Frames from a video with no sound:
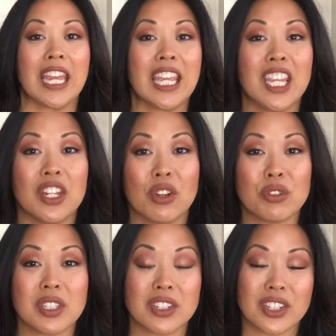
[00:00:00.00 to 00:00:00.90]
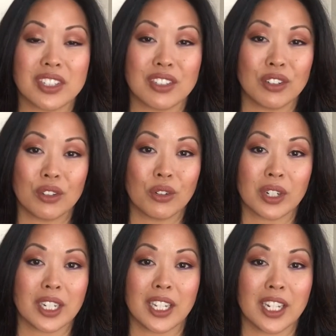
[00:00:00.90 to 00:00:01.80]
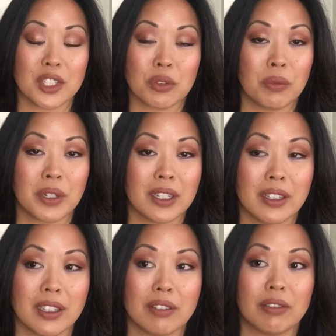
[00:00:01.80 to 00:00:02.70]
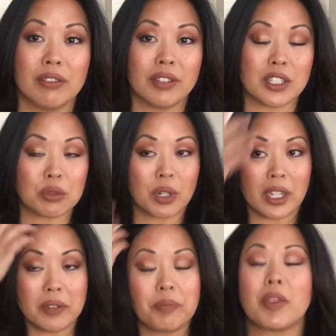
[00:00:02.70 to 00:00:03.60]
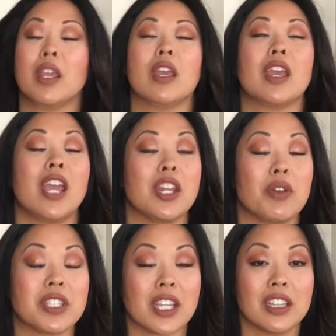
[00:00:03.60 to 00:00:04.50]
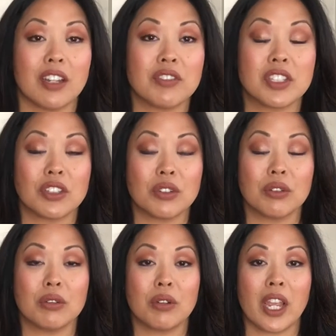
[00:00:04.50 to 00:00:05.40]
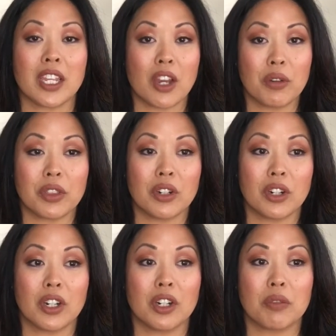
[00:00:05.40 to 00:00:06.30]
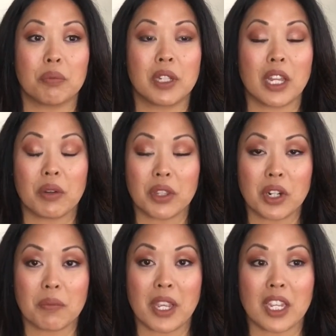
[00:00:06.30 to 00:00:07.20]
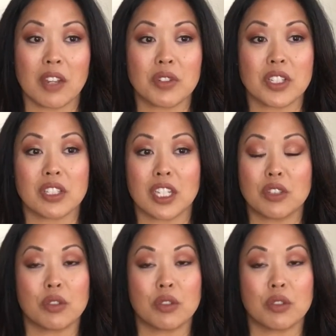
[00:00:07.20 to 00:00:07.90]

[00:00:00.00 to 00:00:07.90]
He knows that she's in New York and he doesn't want me to leave. That's why. Anyways, I'd love to hang out with her, play with her makeup, just like